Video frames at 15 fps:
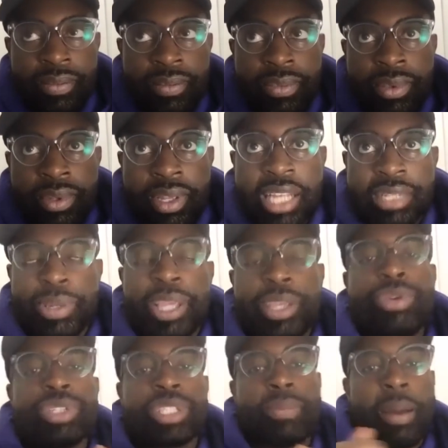it's me
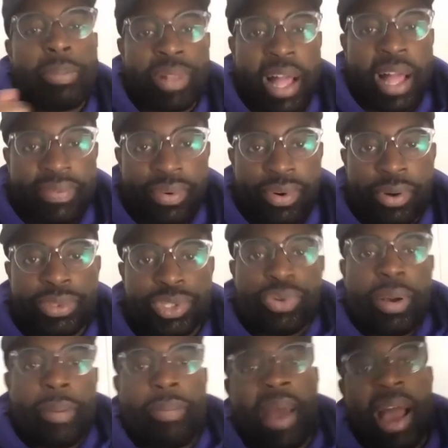using my platform to
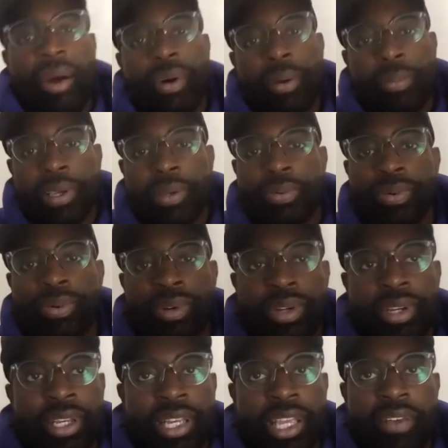empower people,
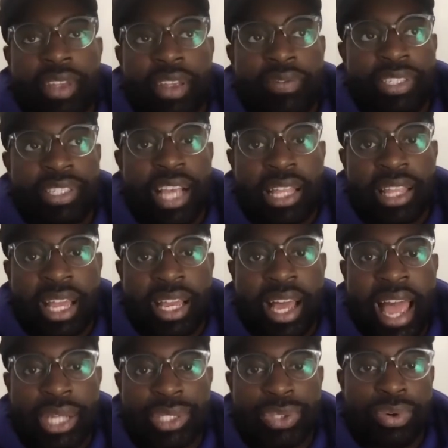even if it's not like an
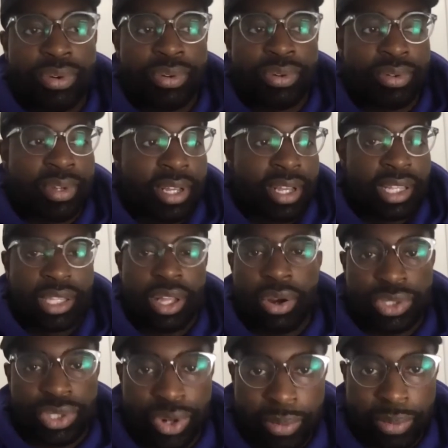actual
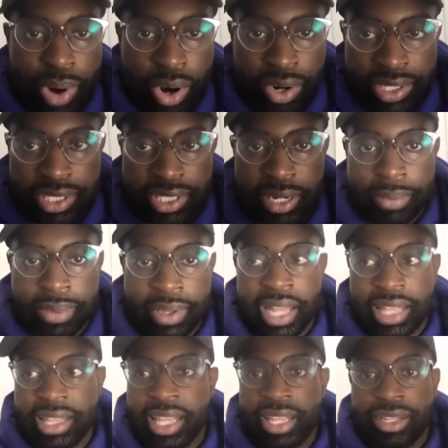long-term partnership. And I
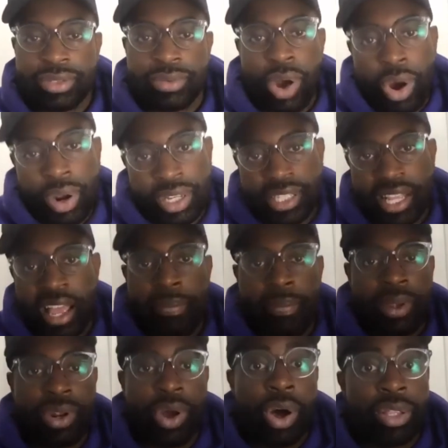think there's artists that have
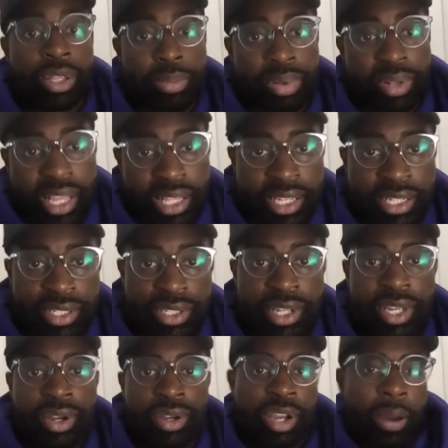been on the playlist,
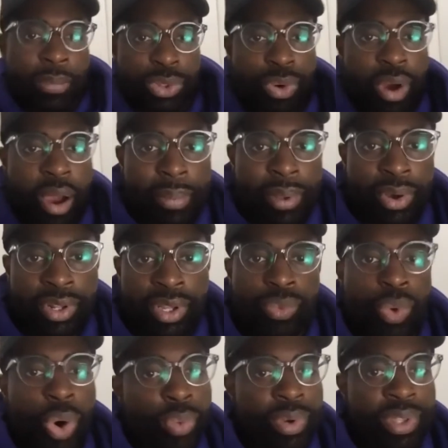come through our building,
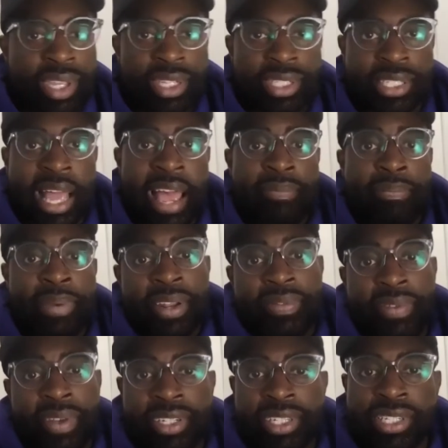work with us, that have
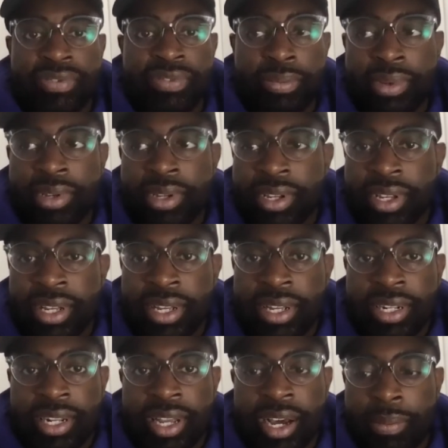benefited just from
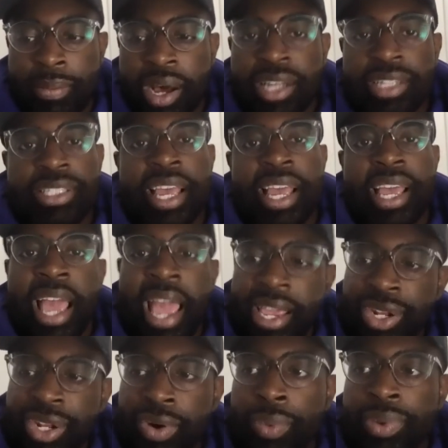us saying, hey, you know
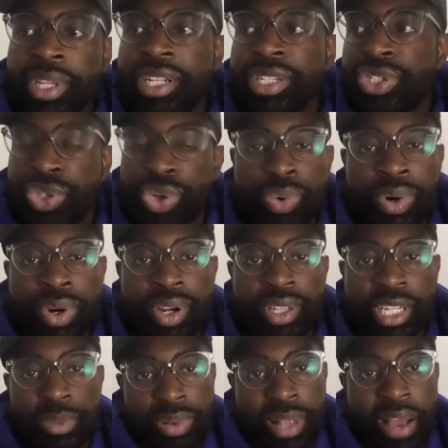what, we need to steward this
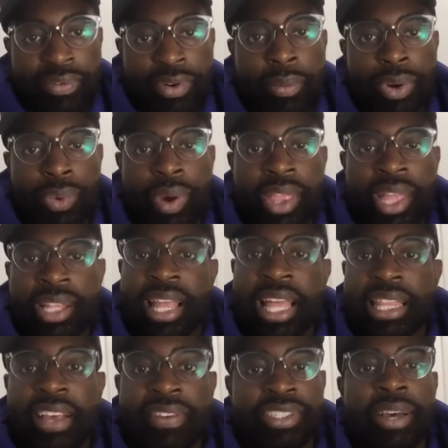platform in a way that
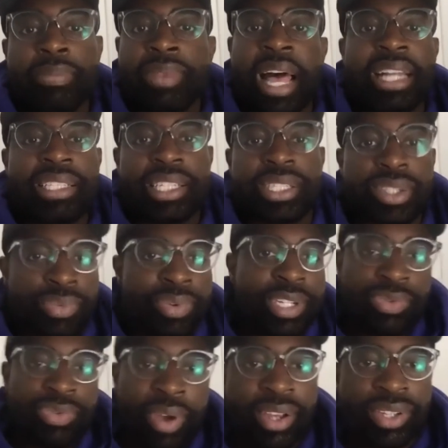lifts up not just the Reach
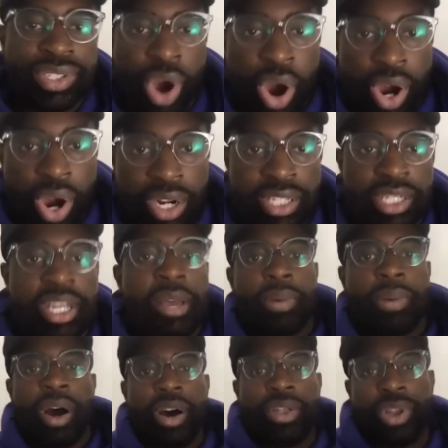Records artists,
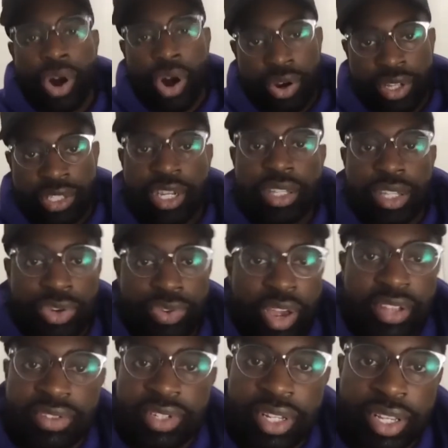but other artists, other
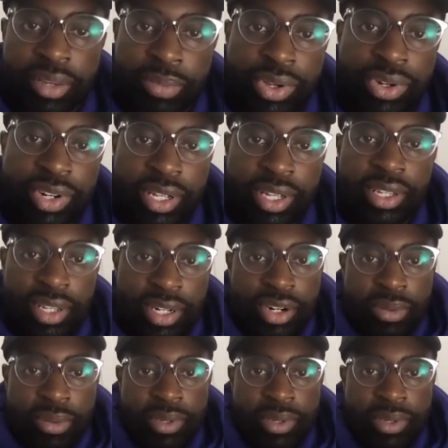creators in the community. You know what I mean?